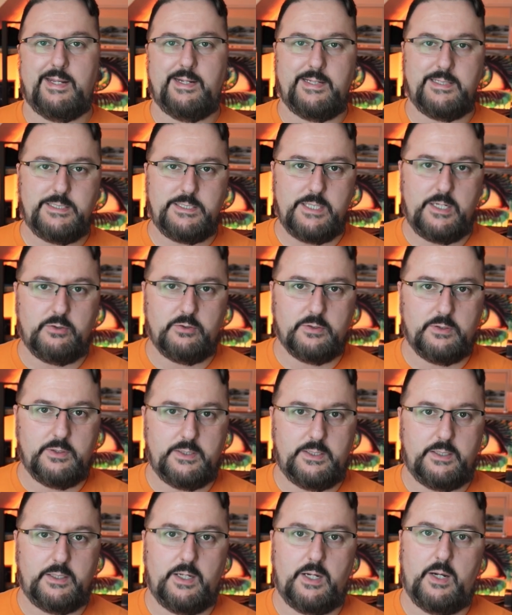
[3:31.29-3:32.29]
and I
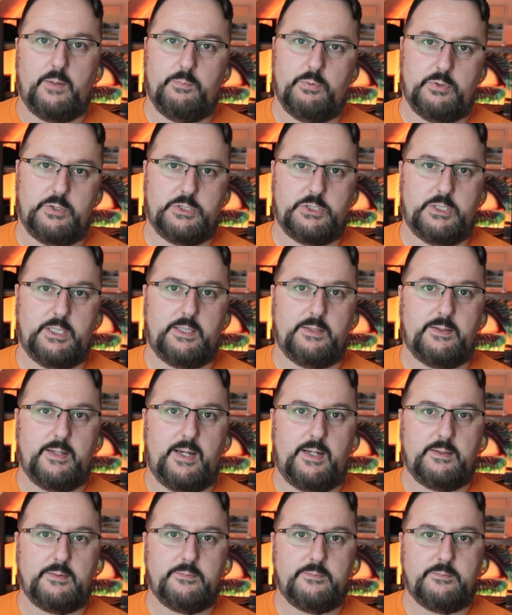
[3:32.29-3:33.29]
generally appreciate
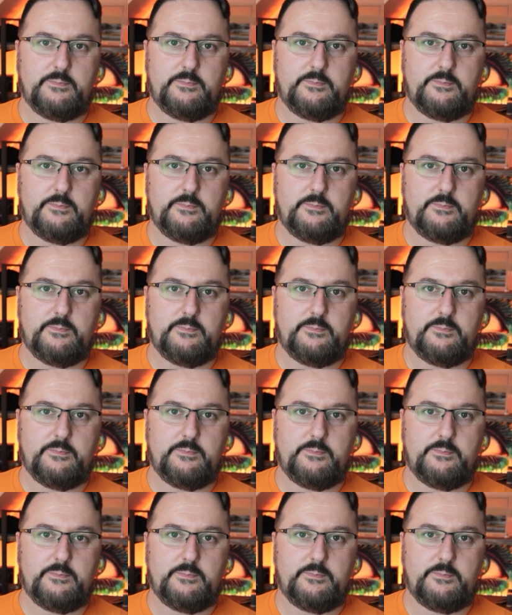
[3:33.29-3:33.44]
that.